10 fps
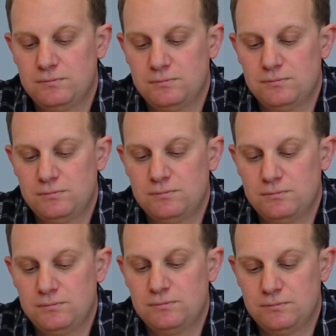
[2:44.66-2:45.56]

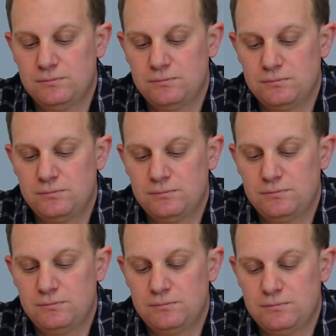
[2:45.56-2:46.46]

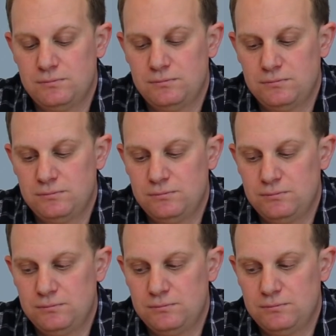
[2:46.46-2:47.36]

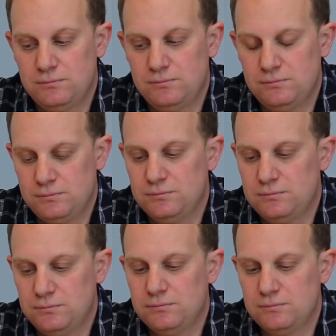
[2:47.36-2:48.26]

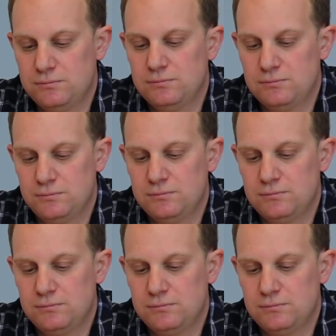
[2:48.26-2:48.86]
This person isn't speaking.